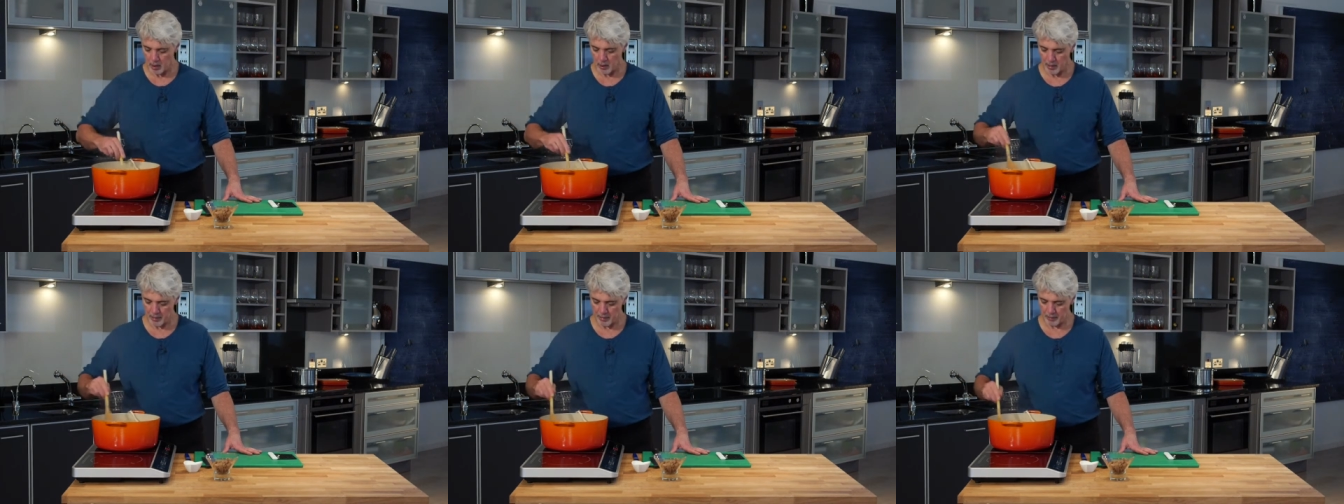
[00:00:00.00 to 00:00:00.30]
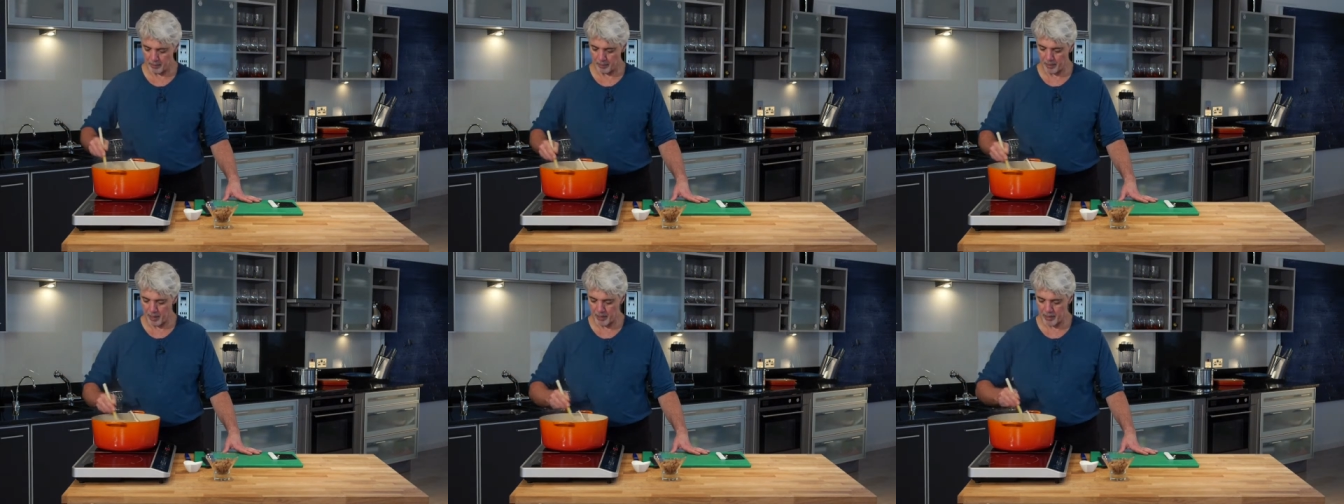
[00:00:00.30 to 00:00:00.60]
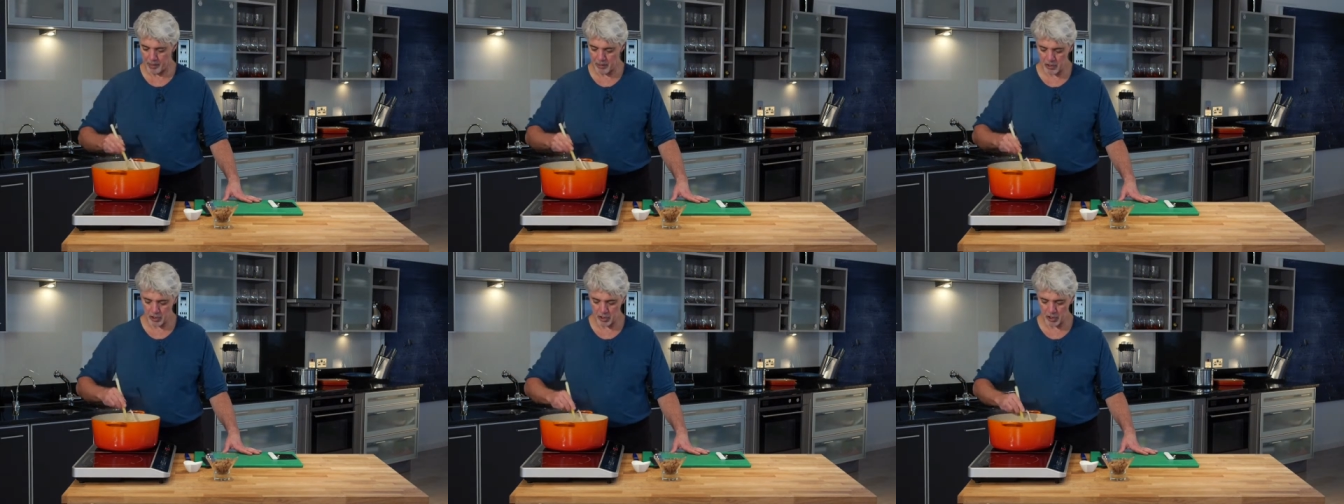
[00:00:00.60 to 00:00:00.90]
Now the bread
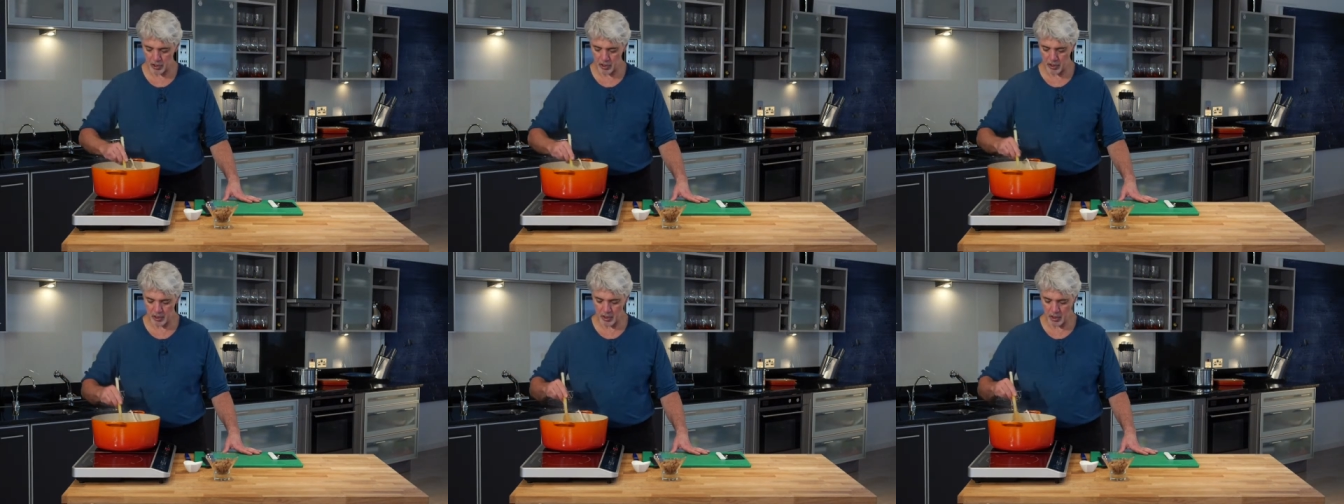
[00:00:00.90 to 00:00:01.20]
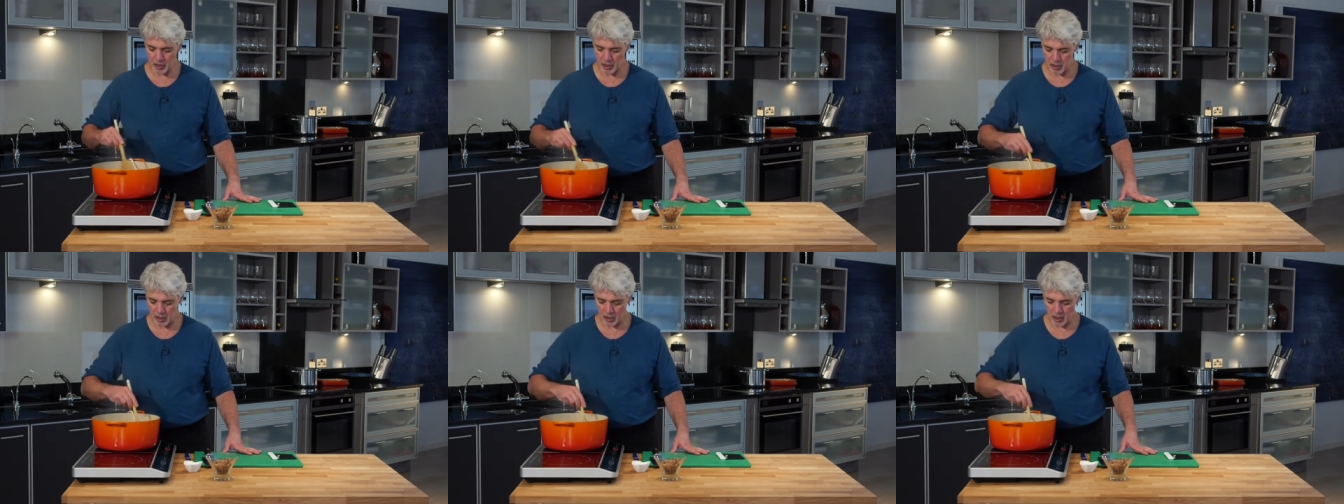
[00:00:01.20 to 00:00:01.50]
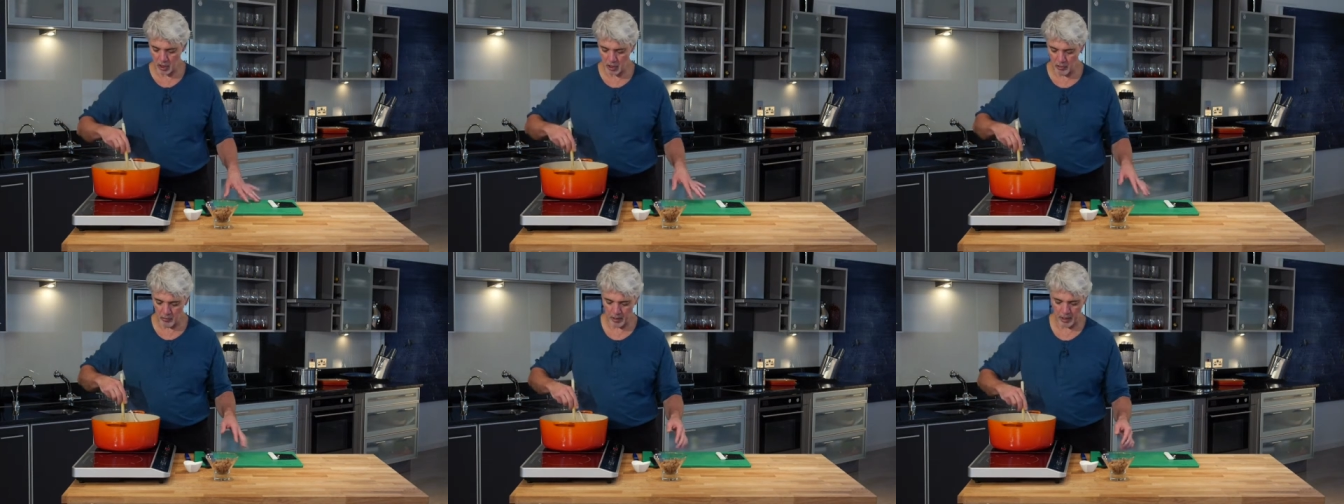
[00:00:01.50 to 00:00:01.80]
just needs to
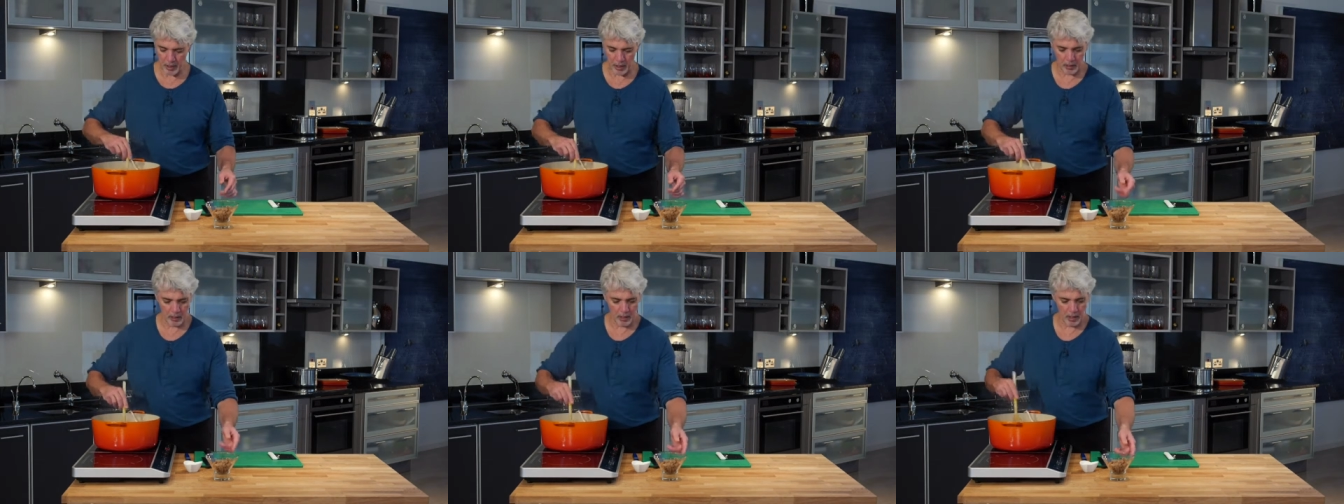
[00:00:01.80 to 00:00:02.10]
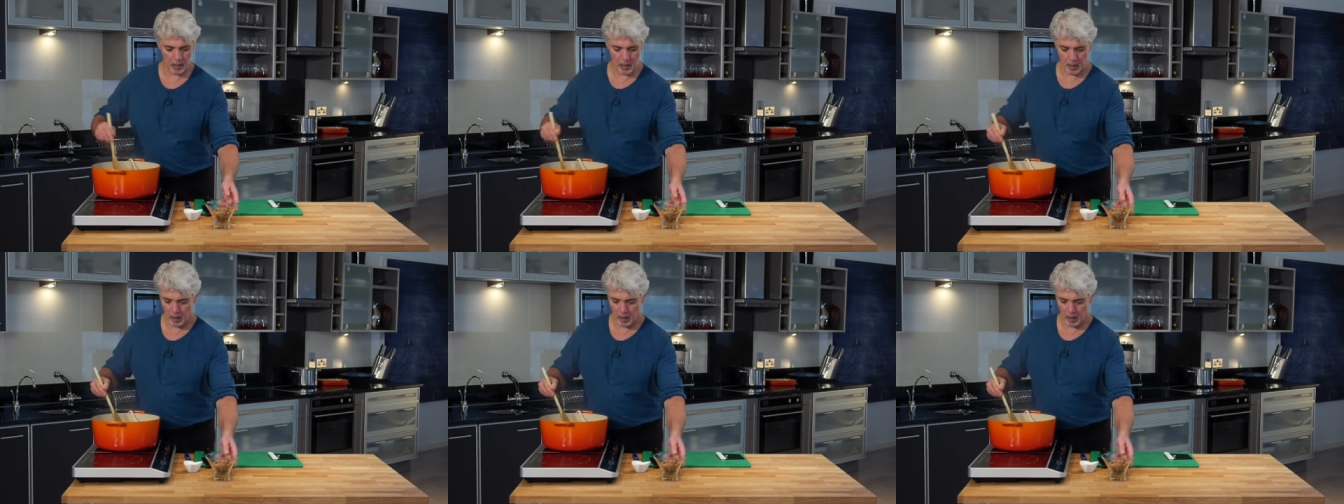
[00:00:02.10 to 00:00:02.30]
go in